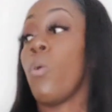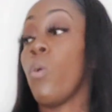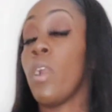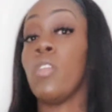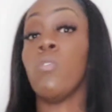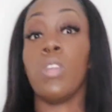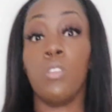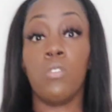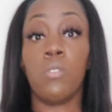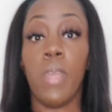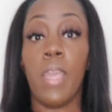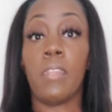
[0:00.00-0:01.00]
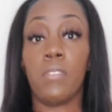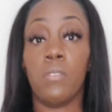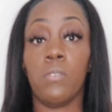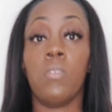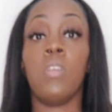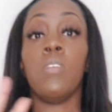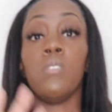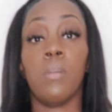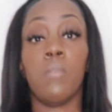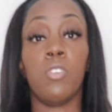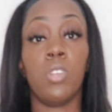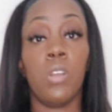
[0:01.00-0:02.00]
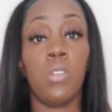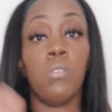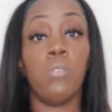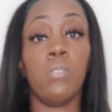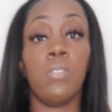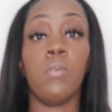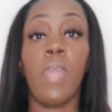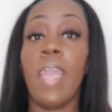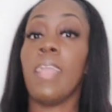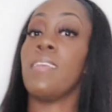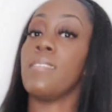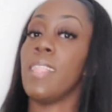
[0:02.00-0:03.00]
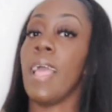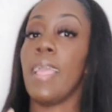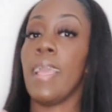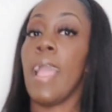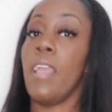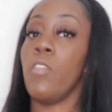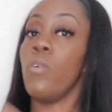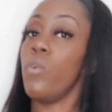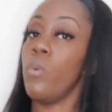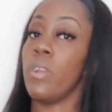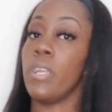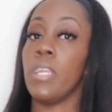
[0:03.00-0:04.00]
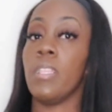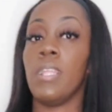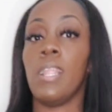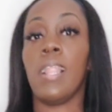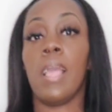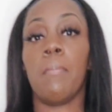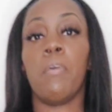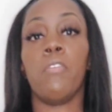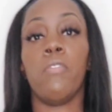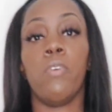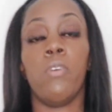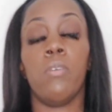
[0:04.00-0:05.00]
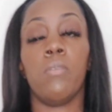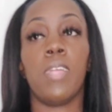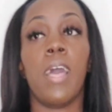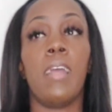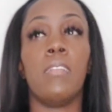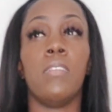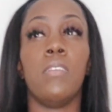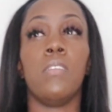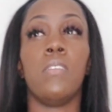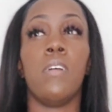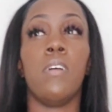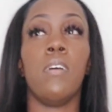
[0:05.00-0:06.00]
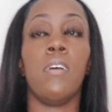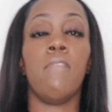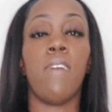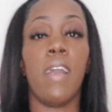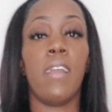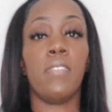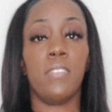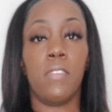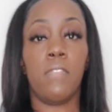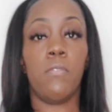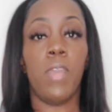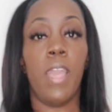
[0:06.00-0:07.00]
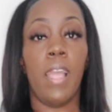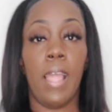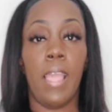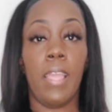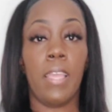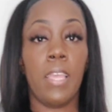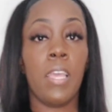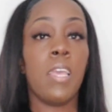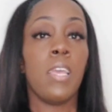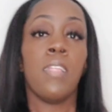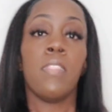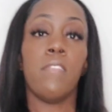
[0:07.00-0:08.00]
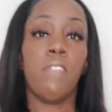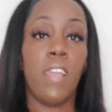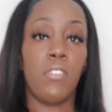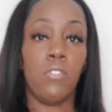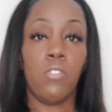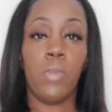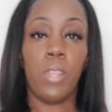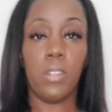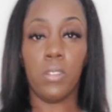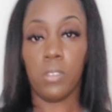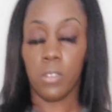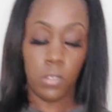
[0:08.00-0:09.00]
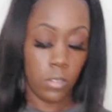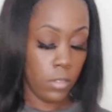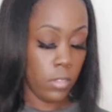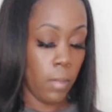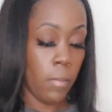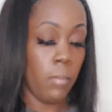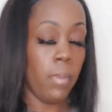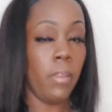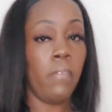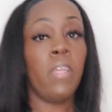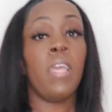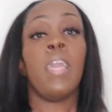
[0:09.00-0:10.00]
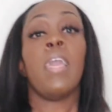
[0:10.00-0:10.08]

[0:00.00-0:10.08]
Or you can use the rag too. So I'm gonna show you. The rag is like either or, and then the lipoforms I just advise if you had like the vaginal, the regular stomach birth.